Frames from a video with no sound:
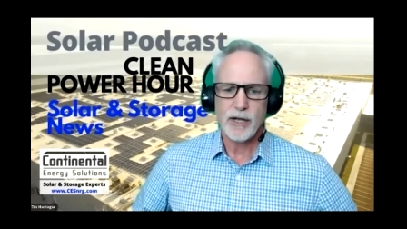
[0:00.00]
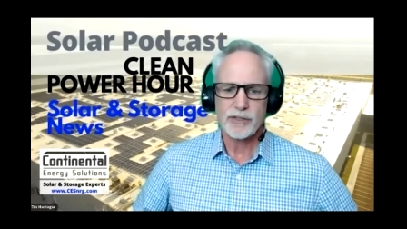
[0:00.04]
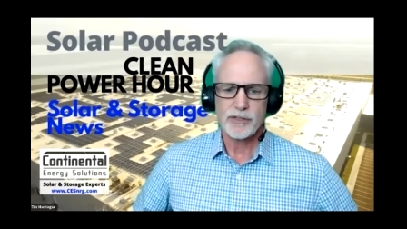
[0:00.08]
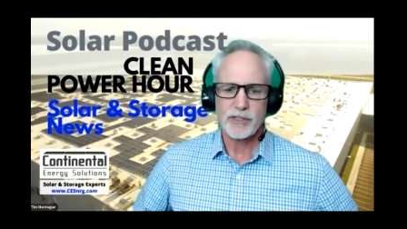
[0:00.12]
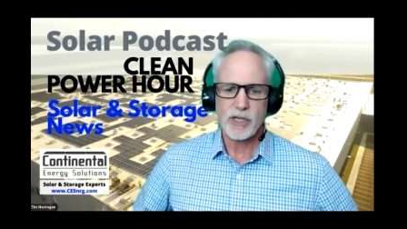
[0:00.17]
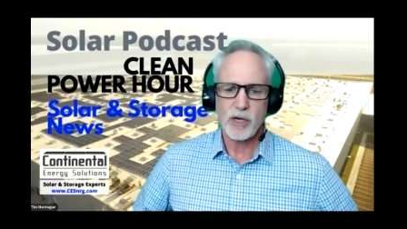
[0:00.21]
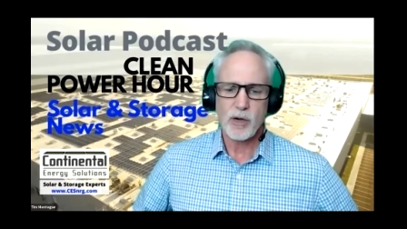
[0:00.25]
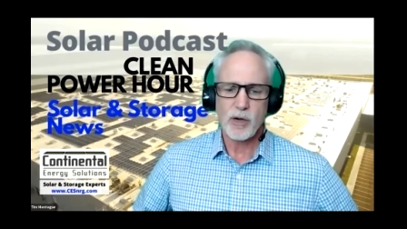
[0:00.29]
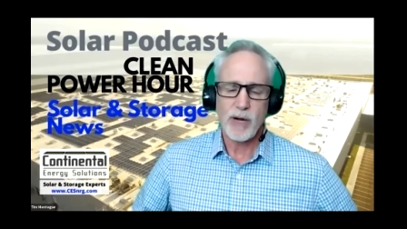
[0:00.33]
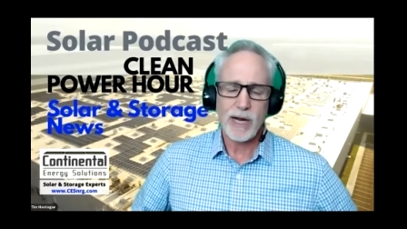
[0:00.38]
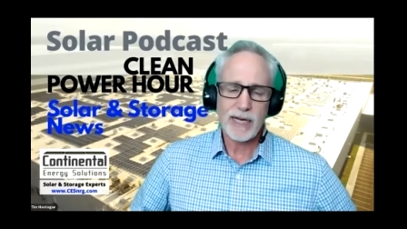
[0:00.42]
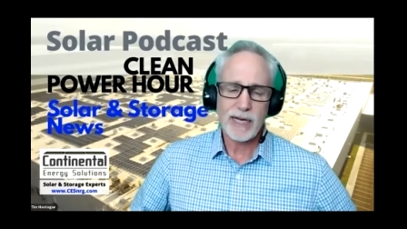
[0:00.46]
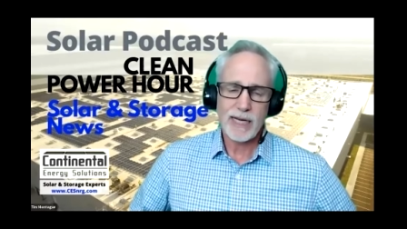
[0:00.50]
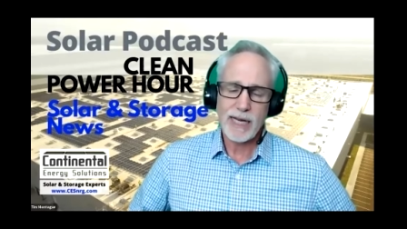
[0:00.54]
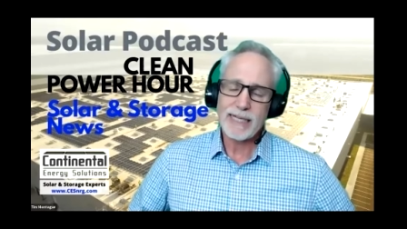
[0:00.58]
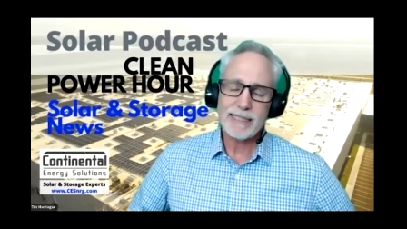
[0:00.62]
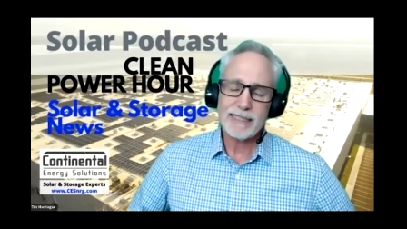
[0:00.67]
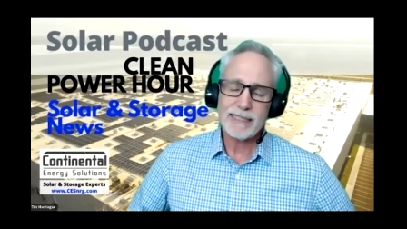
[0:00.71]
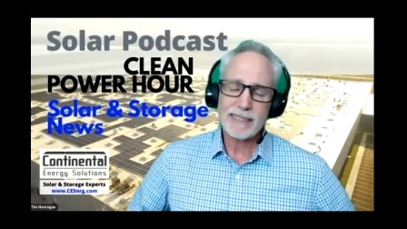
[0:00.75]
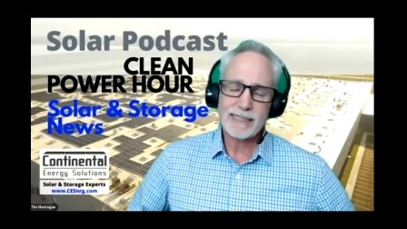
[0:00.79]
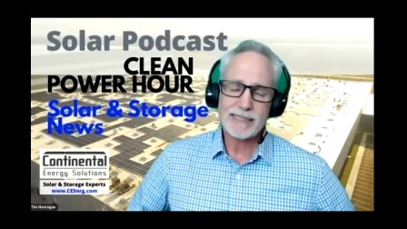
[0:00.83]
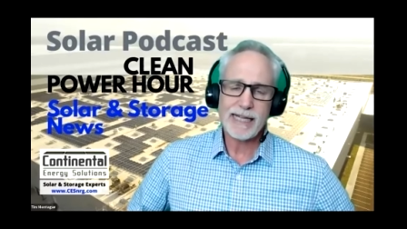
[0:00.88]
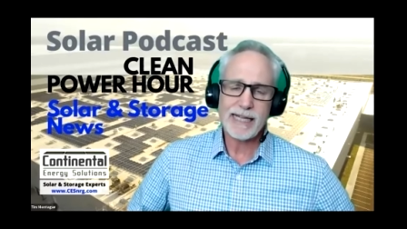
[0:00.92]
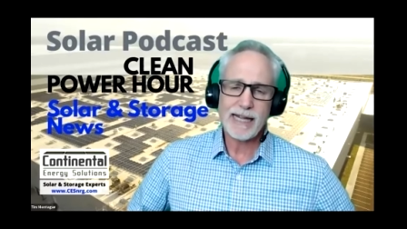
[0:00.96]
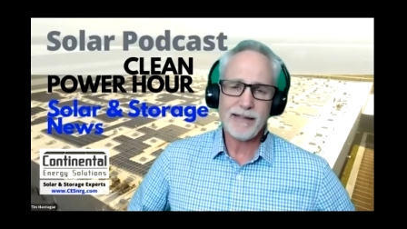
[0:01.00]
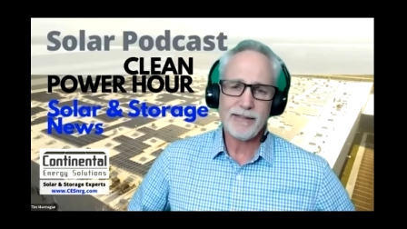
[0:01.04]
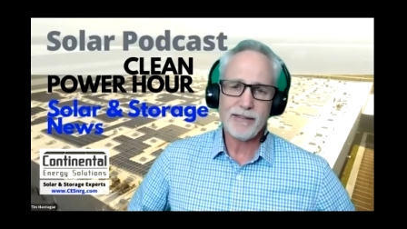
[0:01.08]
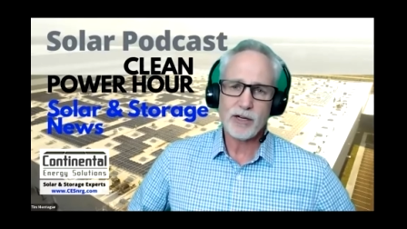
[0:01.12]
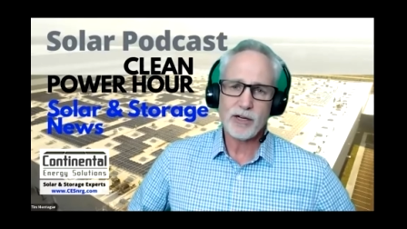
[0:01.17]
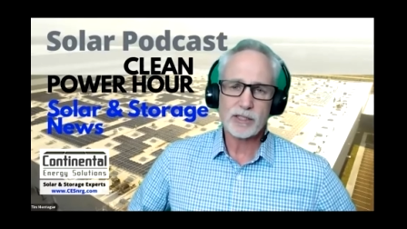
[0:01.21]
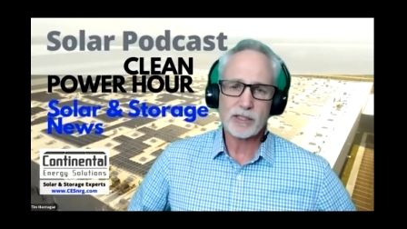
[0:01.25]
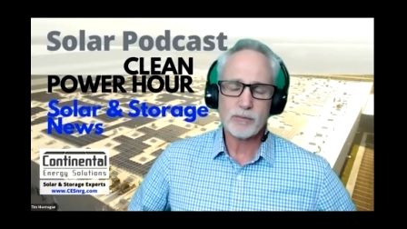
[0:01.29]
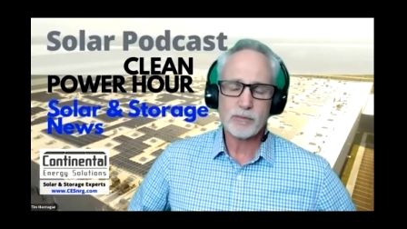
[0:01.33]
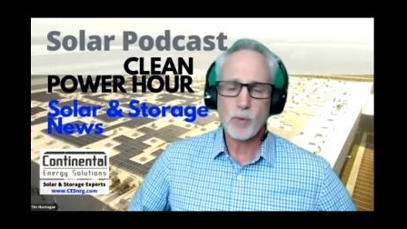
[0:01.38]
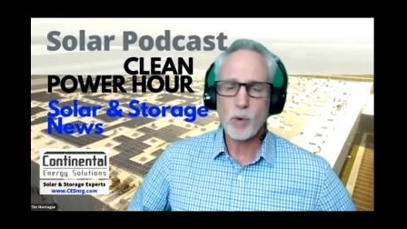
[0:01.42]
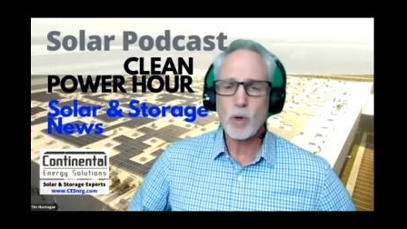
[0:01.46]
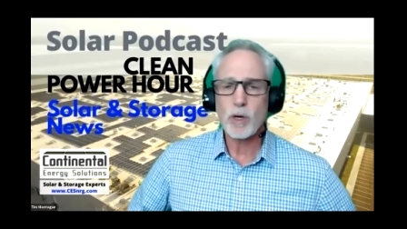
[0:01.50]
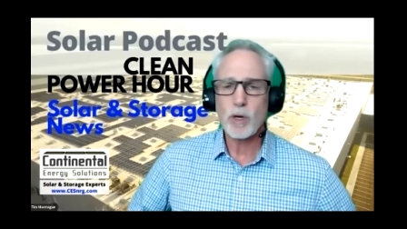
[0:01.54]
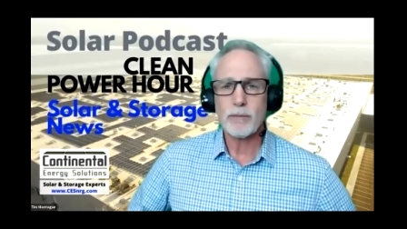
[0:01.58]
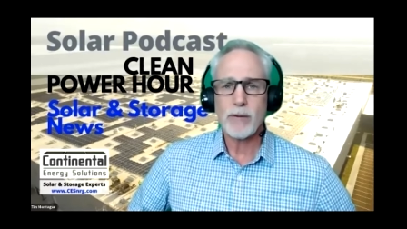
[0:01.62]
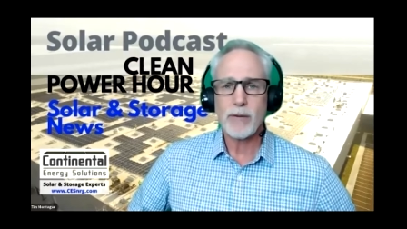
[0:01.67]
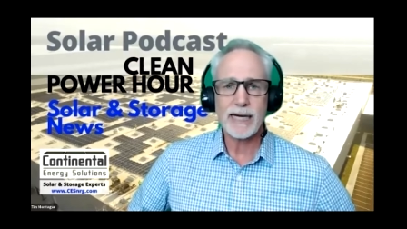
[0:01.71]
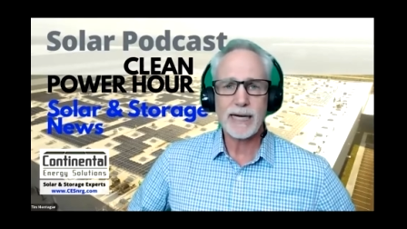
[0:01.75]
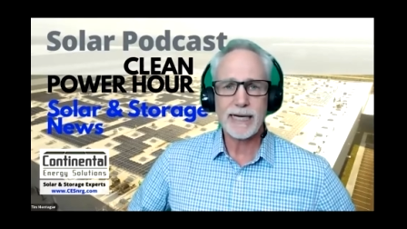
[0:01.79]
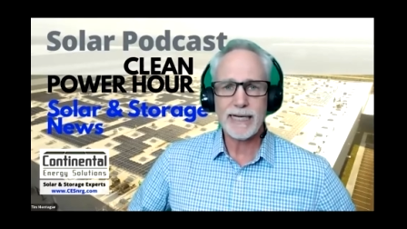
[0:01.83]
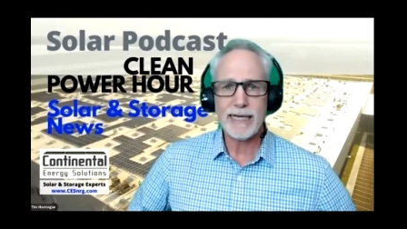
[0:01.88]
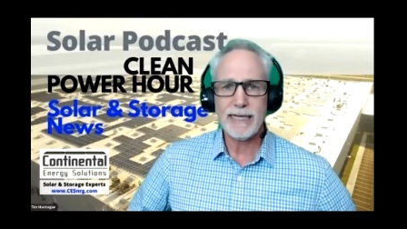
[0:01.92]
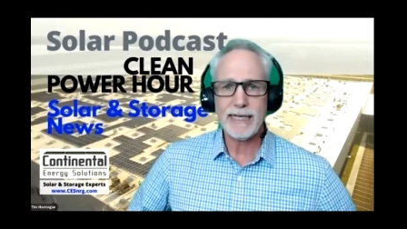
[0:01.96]
So I like to say there's more
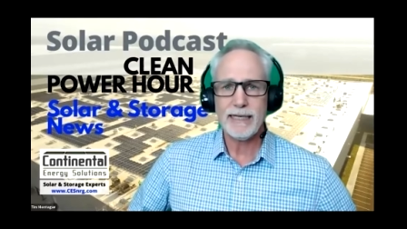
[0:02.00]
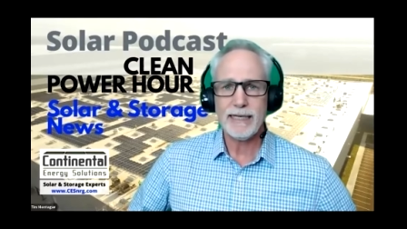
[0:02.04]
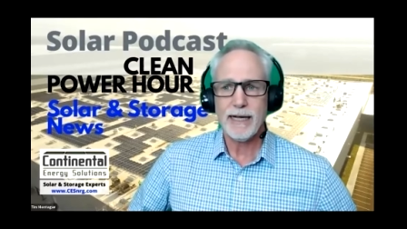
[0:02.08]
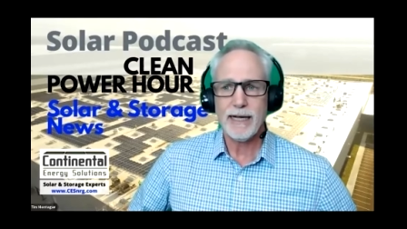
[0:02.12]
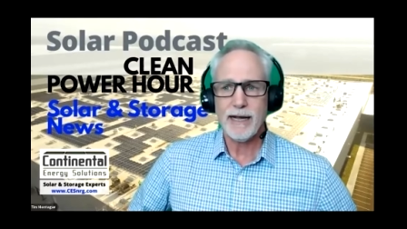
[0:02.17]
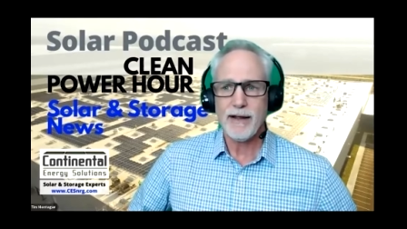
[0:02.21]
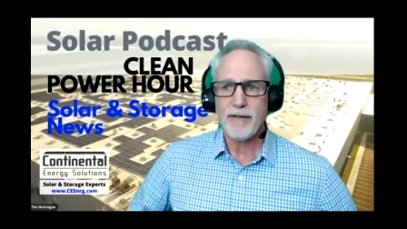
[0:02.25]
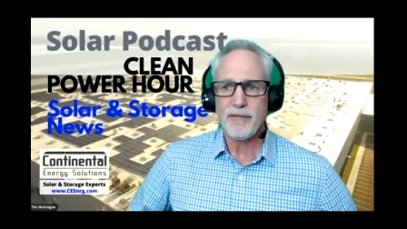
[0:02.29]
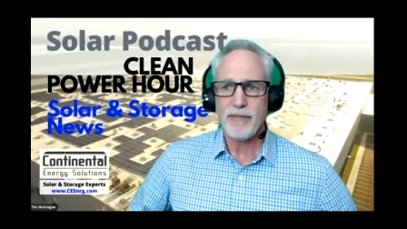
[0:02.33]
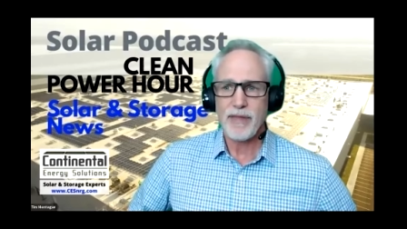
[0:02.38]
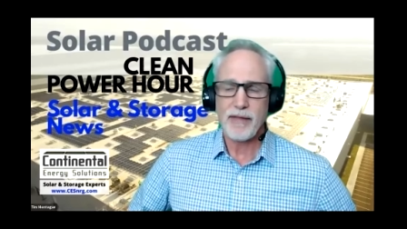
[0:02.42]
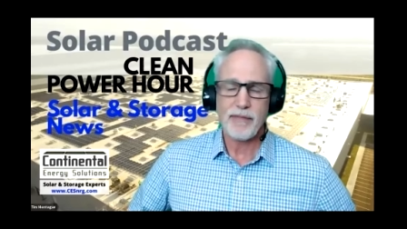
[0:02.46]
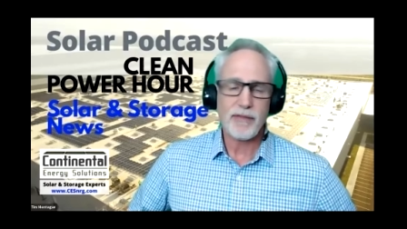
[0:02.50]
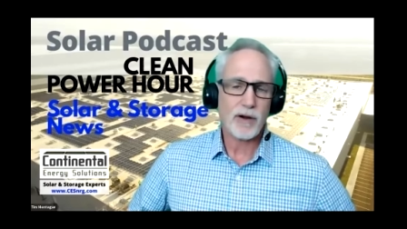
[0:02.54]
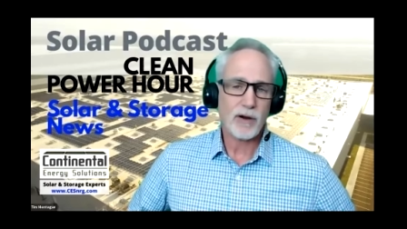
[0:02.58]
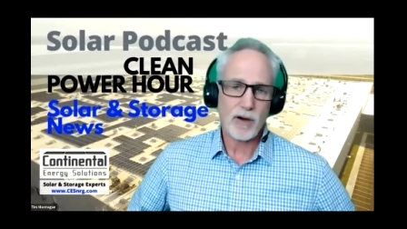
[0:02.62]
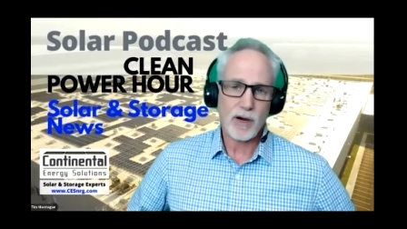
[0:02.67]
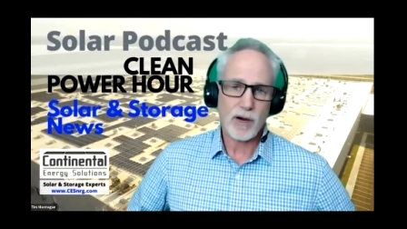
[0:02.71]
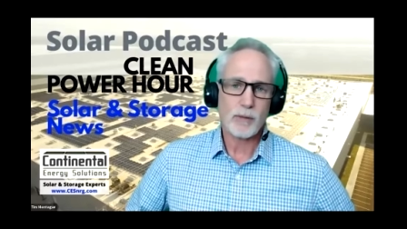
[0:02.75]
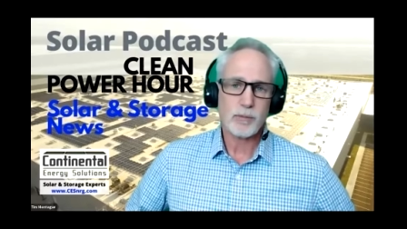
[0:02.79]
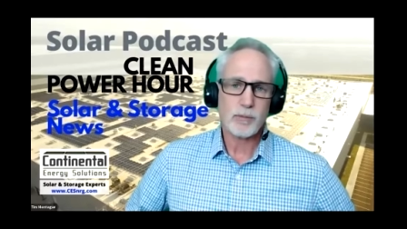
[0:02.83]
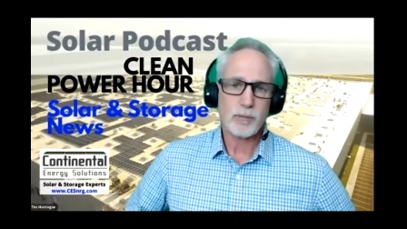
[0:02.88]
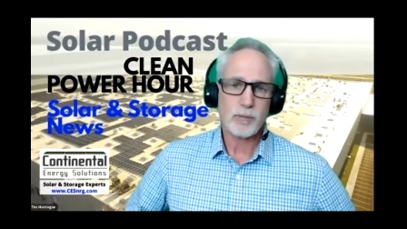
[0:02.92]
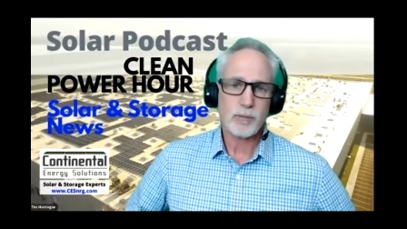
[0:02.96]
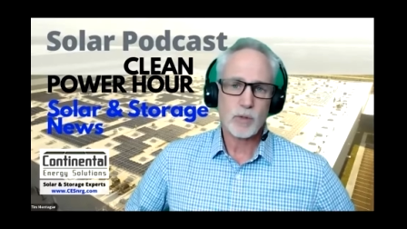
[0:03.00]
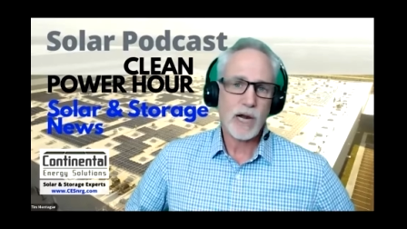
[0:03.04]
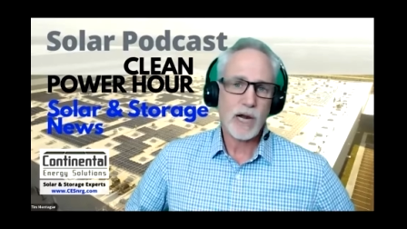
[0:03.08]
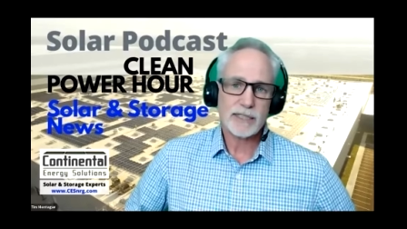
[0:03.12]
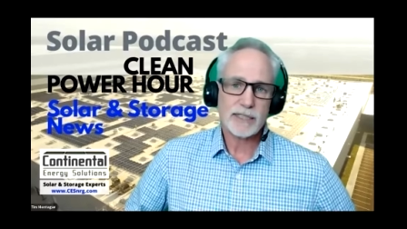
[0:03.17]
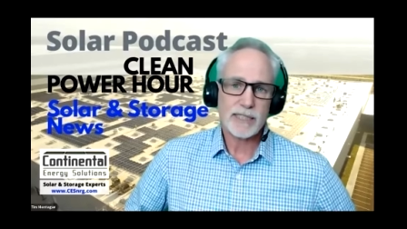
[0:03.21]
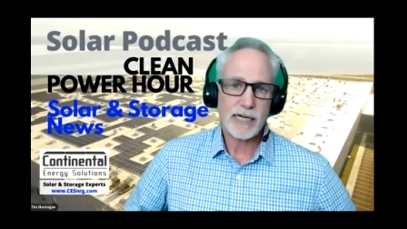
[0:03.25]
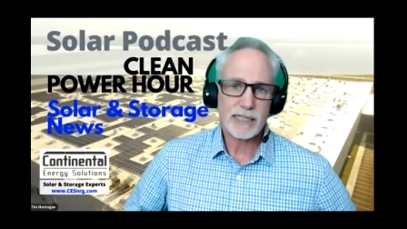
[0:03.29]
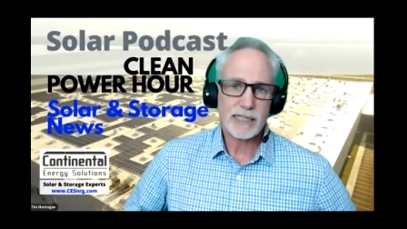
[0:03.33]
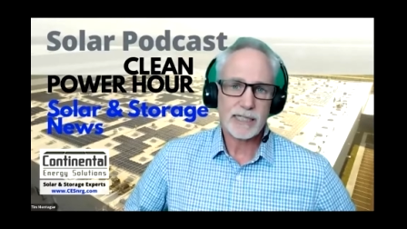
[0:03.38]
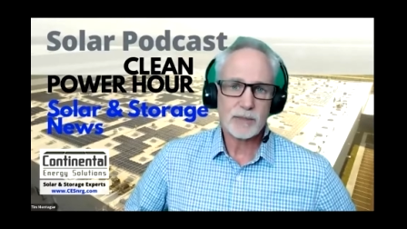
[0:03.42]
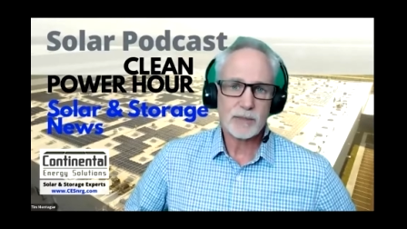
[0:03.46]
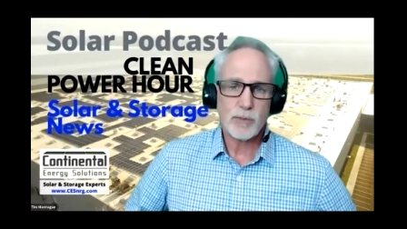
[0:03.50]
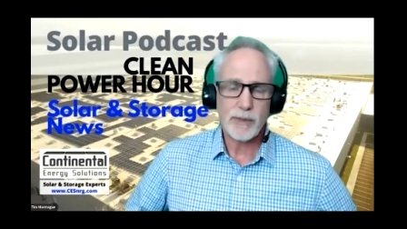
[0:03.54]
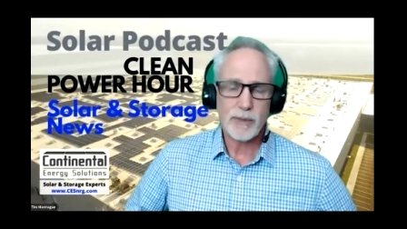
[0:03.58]
money than there are projects.